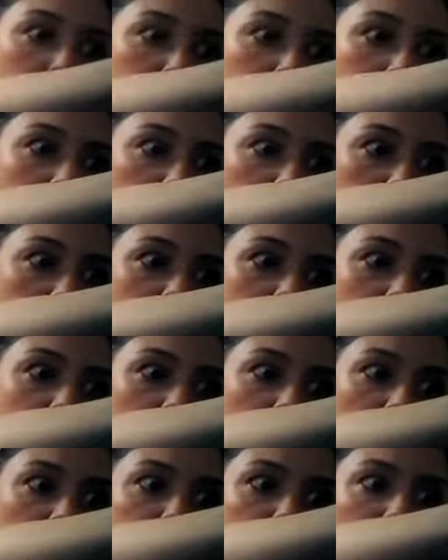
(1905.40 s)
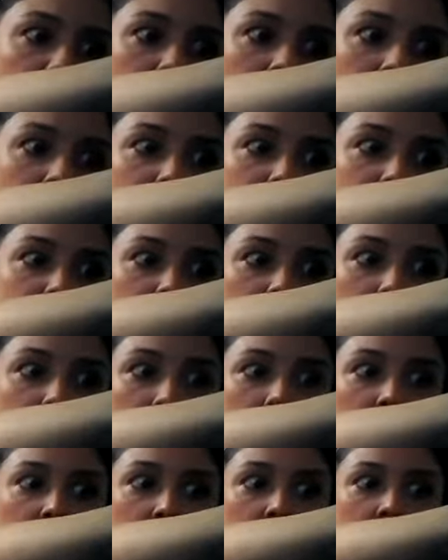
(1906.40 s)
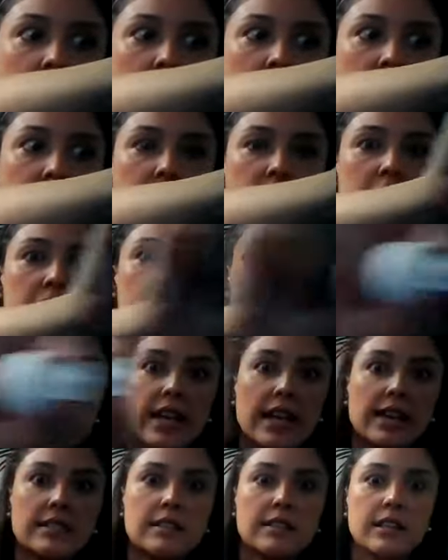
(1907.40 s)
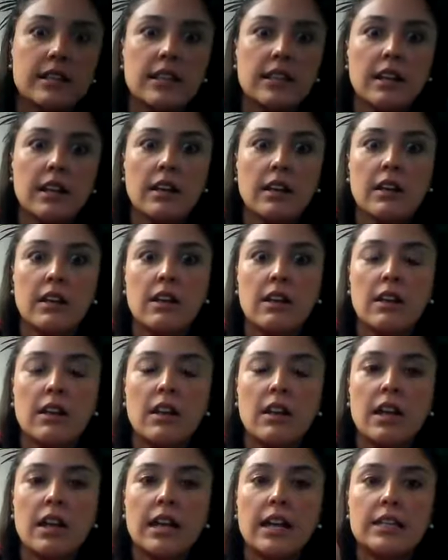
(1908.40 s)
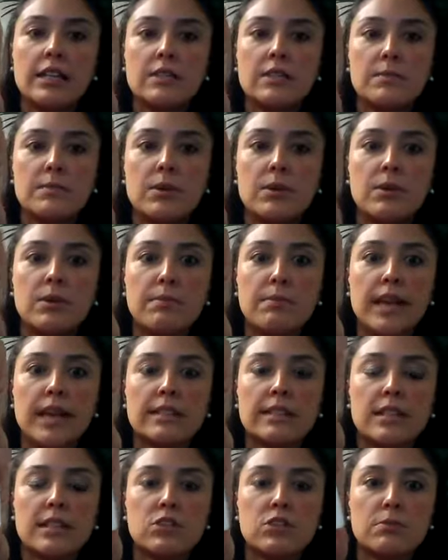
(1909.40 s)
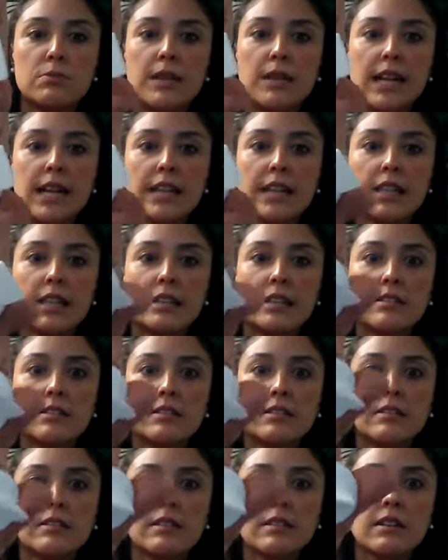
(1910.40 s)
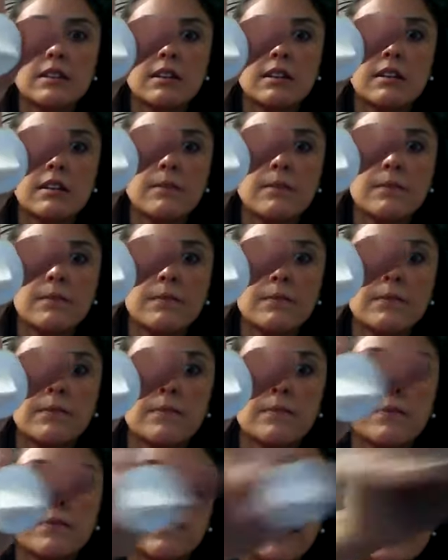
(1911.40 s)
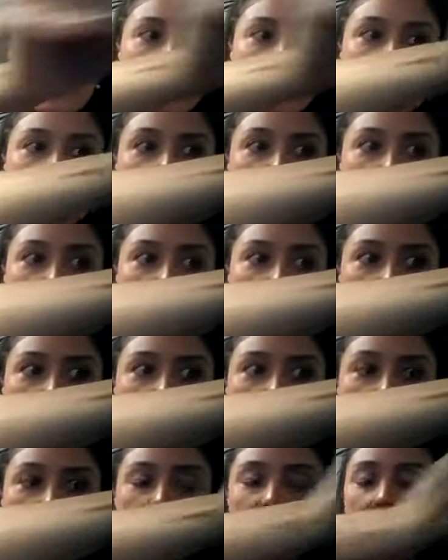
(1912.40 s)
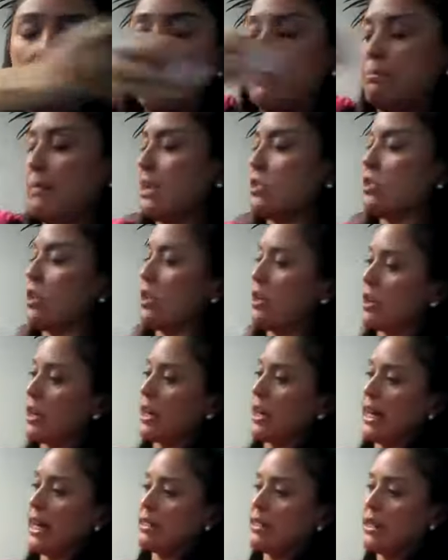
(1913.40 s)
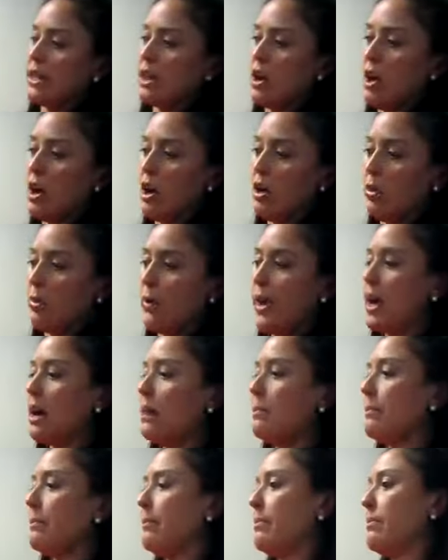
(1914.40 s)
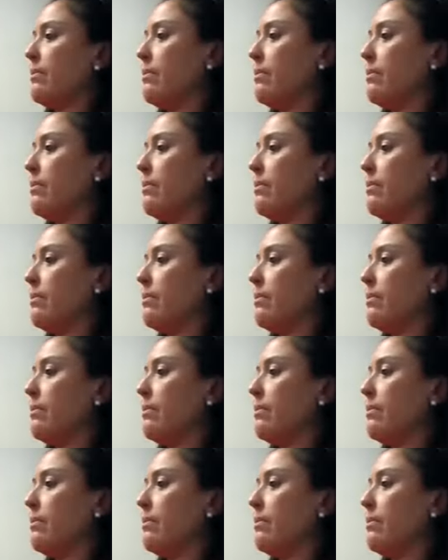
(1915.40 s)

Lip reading: Bring it close to the camera. If you ever see it like this, little dented, it needs to be replaced. It should be like this, nice and tight, okay? Make sure you're connecting it all the way up.